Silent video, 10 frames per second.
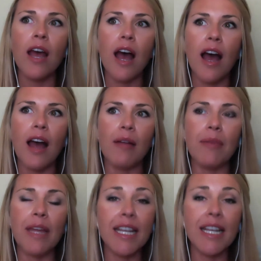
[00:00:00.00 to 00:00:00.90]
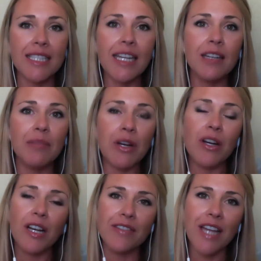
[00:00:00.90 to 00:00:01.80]
an extended
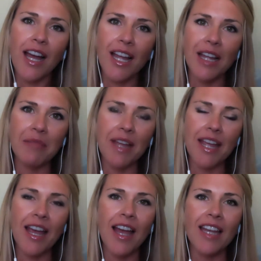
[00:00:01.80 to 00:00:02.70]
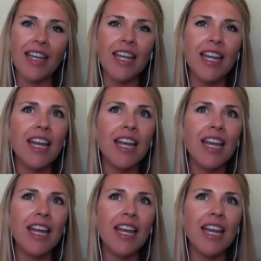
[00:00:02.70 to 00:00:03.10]
period of time, and